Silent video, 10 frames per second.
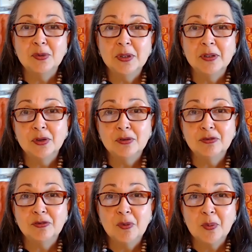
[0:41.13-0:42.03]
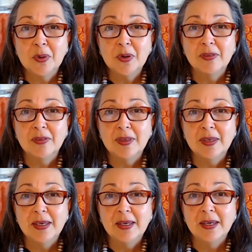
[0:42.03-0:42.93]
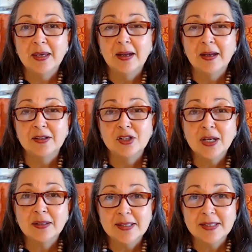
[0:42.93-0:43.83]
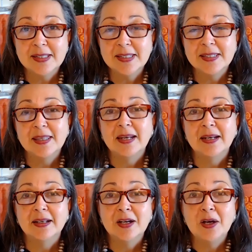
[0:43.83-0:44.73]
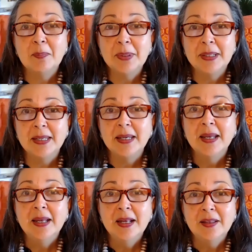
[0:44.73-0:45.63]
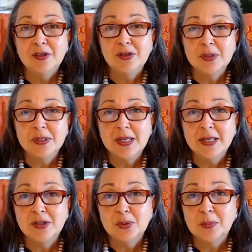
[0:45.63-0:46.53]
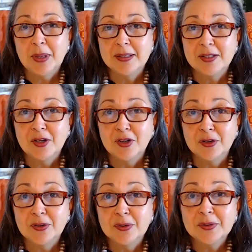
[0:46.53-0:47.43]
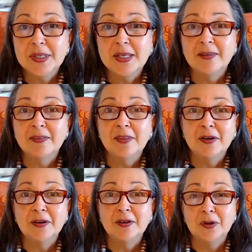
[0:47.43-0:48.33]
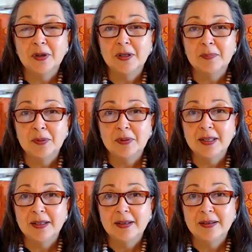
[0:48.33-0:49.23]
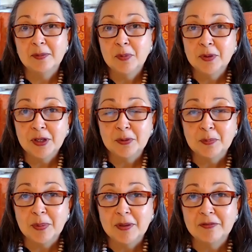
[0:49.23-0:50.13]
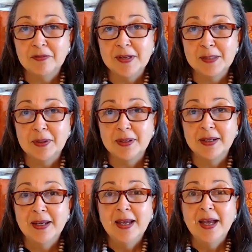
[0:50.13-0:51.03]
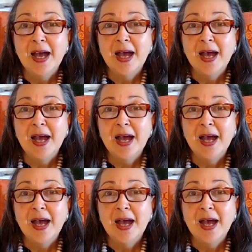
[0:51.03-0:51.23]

you can look for the checklists that accompany the Tuesday Toolbox articles in her community group on Facebook.